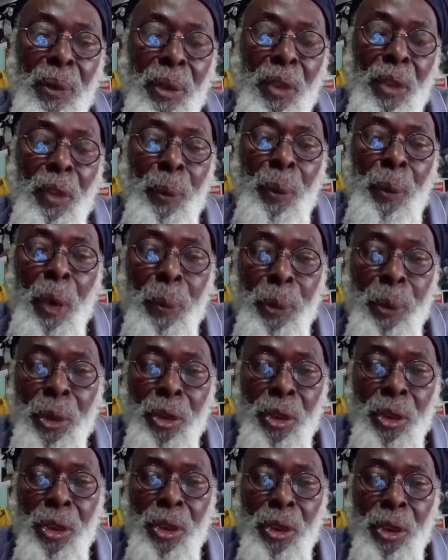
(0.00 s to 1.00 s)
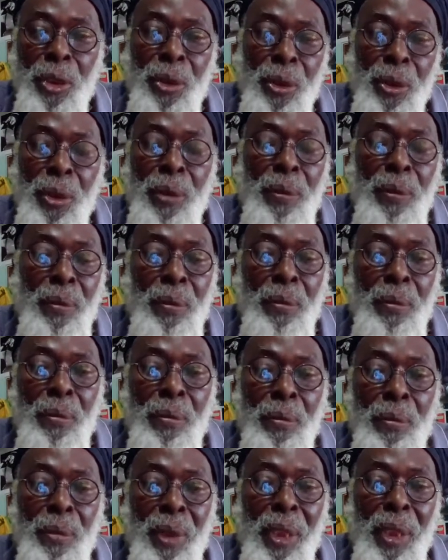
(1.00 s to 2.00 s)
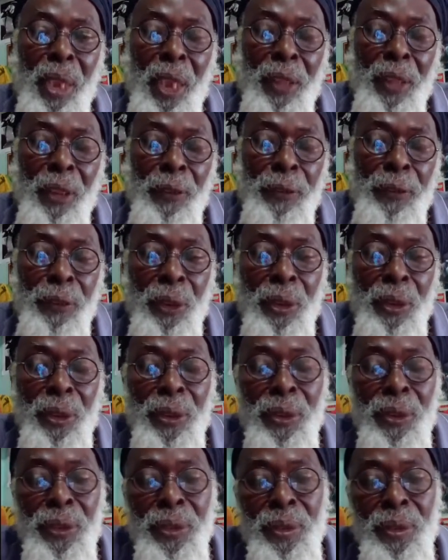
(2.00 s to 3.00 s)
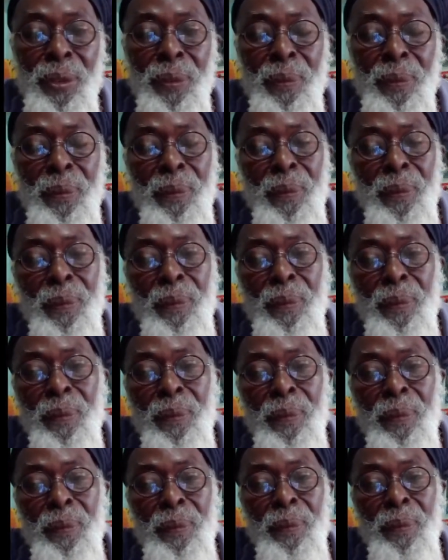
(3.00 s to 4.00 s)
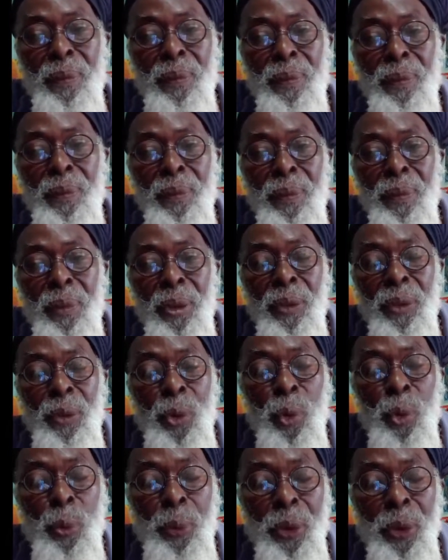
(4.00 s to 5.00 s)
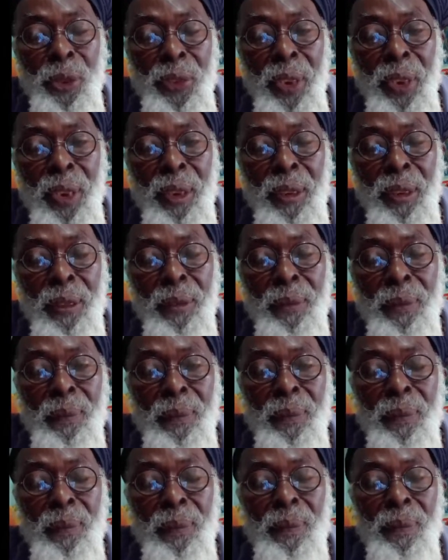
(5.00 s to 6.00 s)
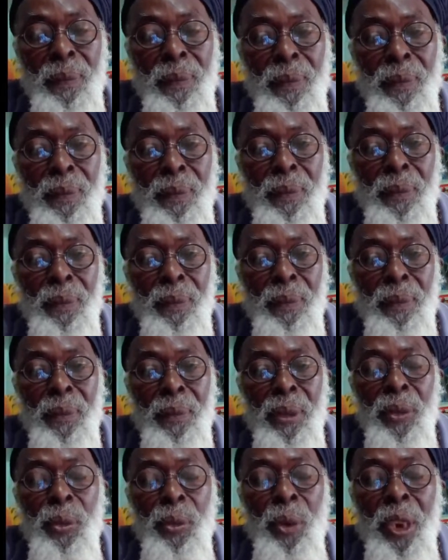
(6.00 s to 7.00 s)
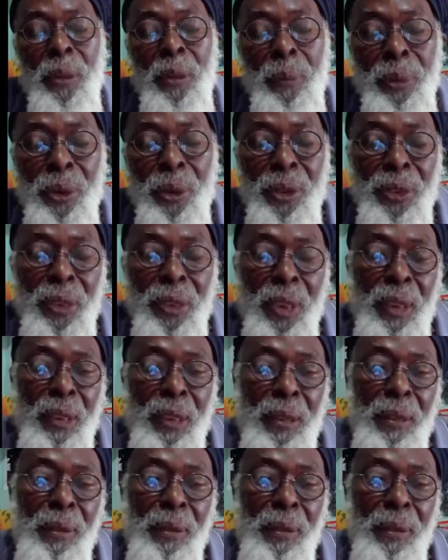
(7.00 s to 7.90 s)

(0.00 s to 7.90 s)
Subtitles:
You have opportunity to gather funds, even 2%. Even 1%.